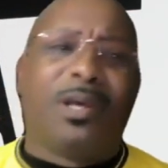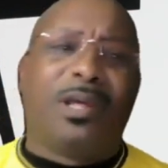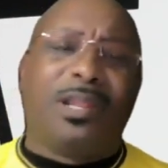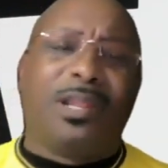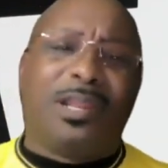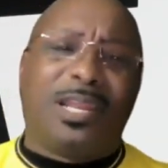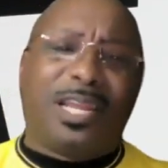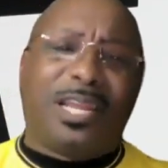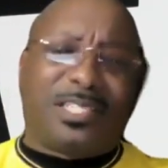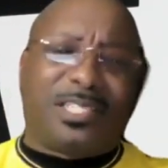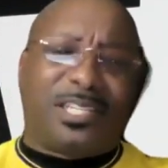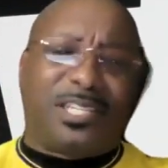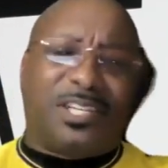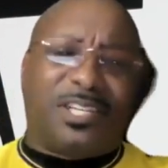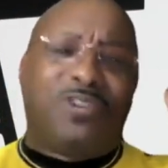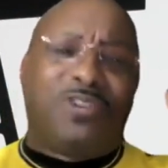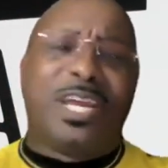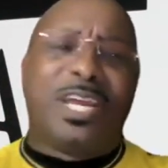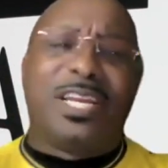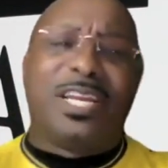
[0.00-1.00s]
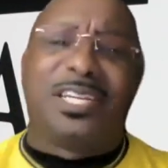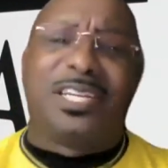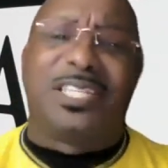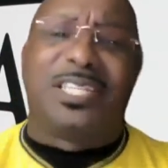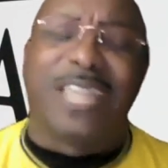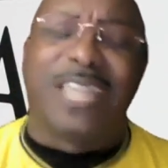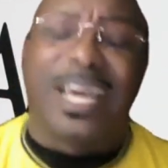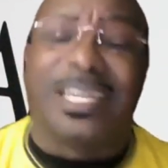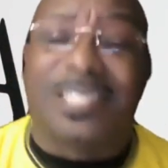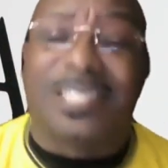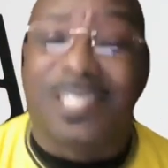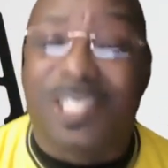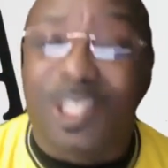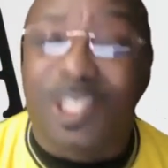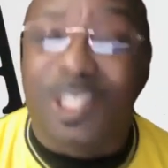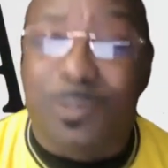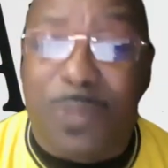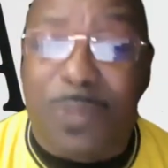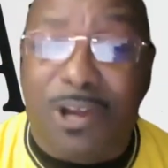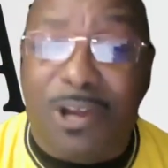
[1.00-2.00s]
Listen, you need to test the
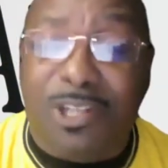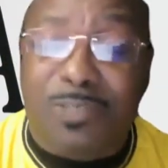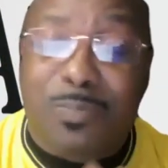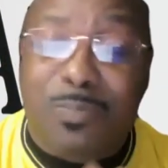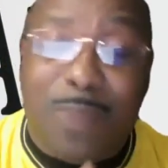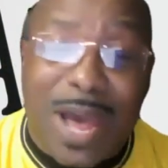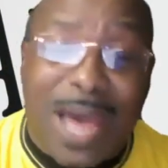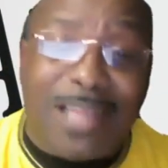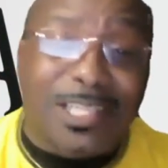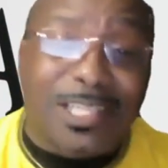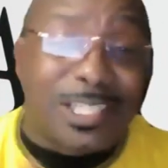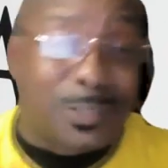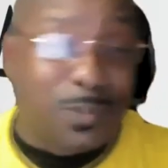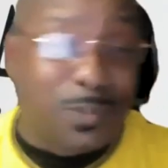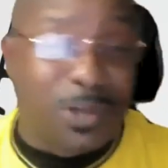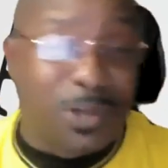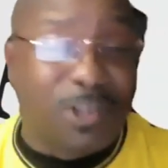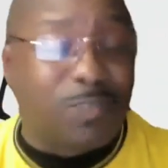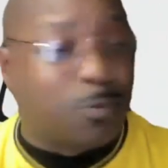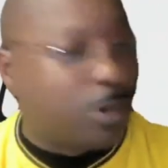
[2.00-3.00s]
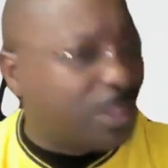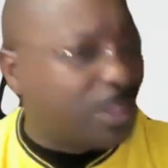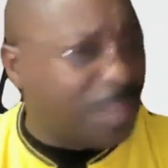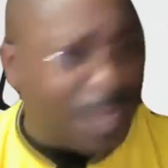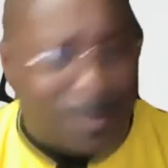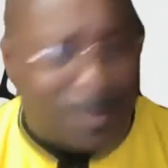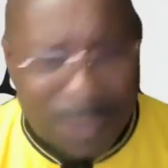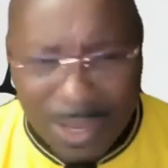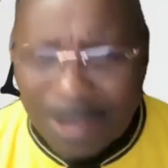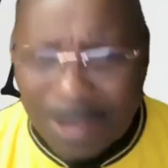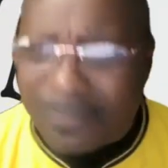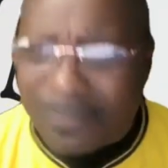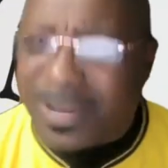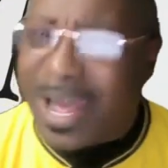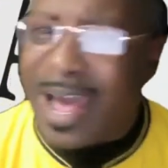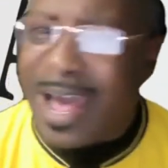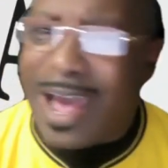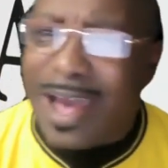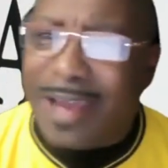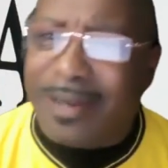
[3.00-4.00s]
spirits by the spirits, whether they be of
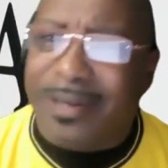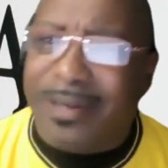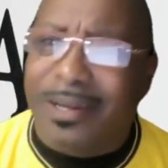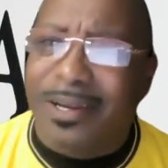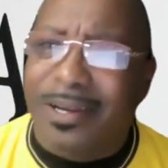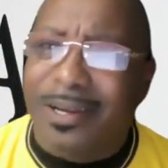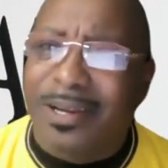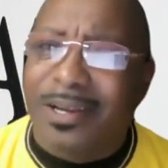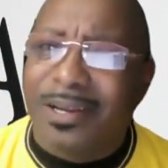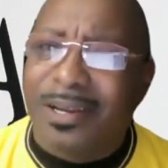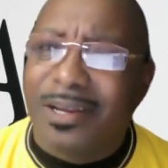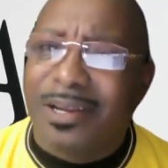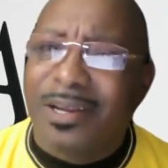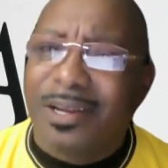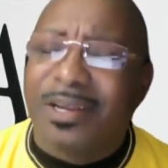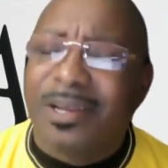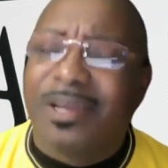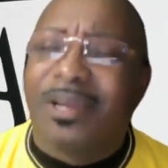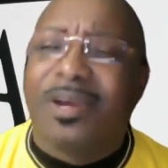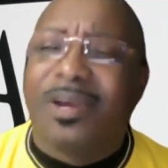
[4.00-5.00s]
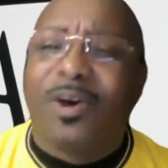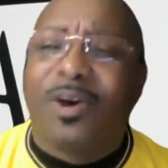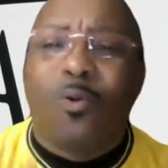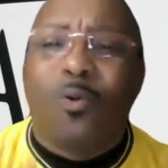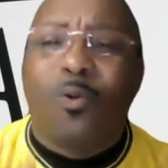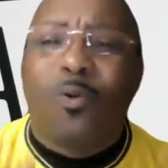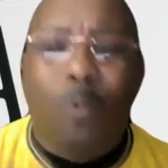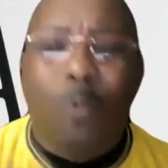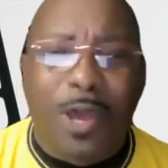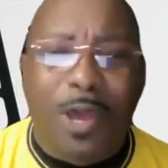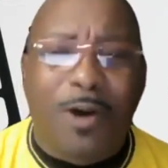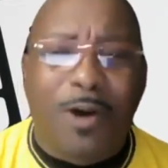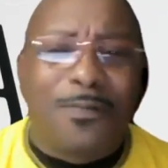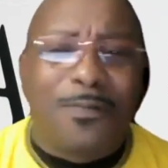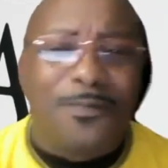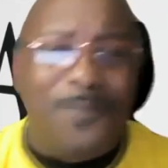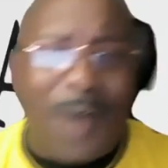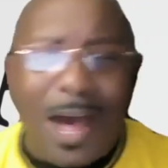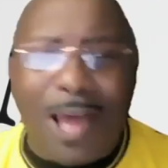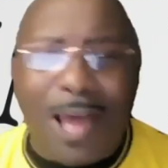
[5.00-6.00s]
God. Will
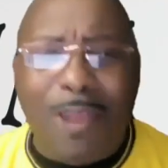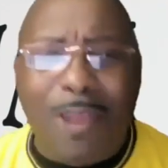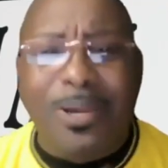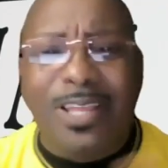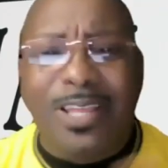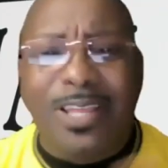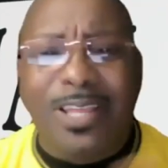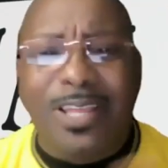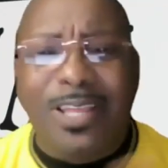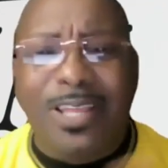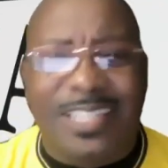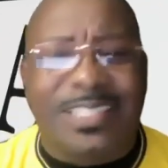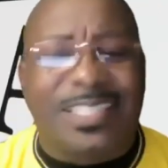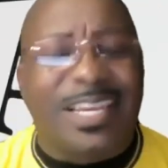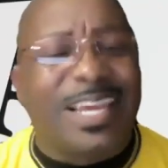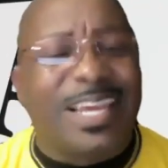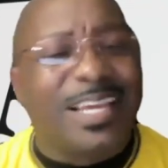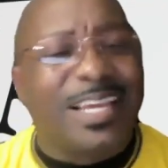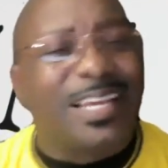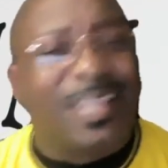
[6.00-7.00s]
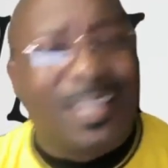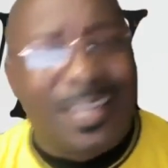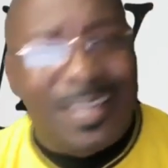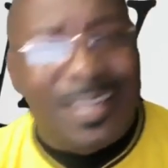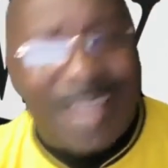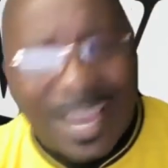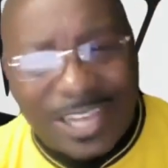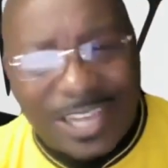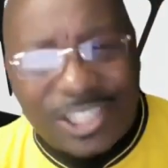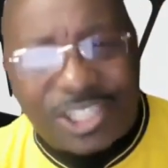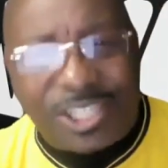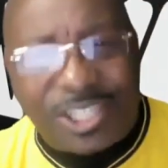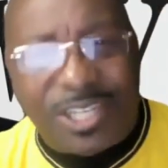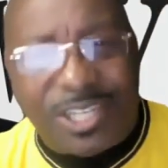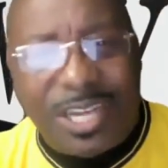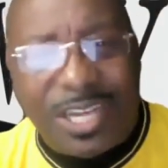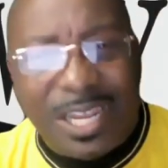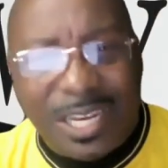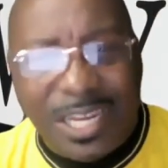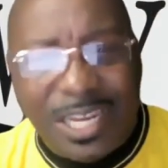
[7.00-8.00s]
following this
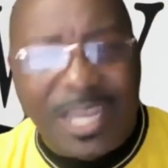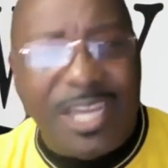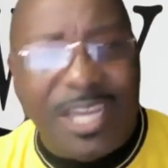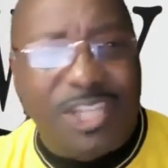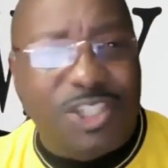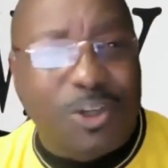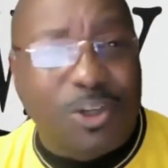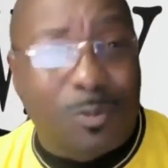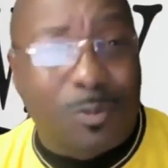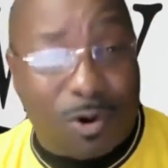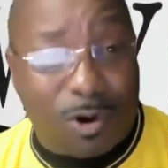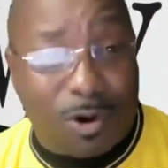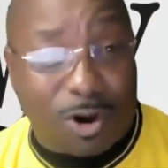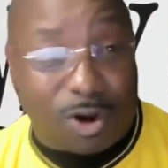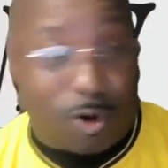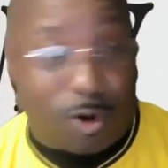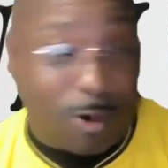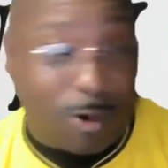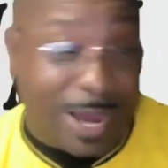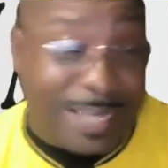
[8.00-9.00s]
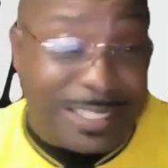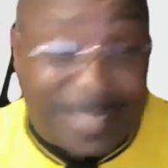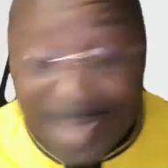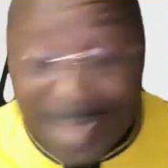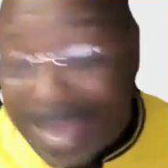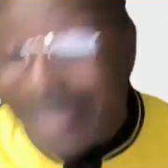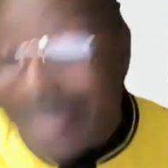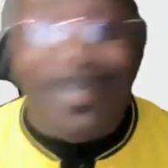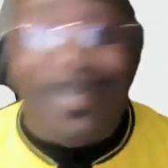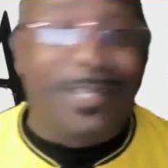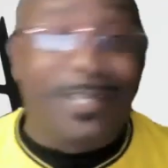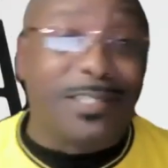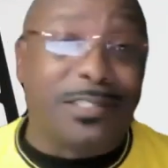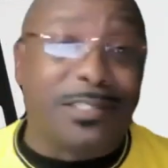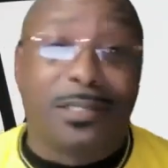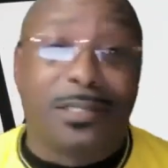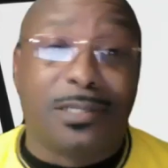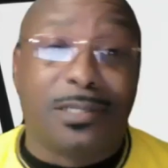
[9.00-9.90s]
inclination lead to more Christ-likeness?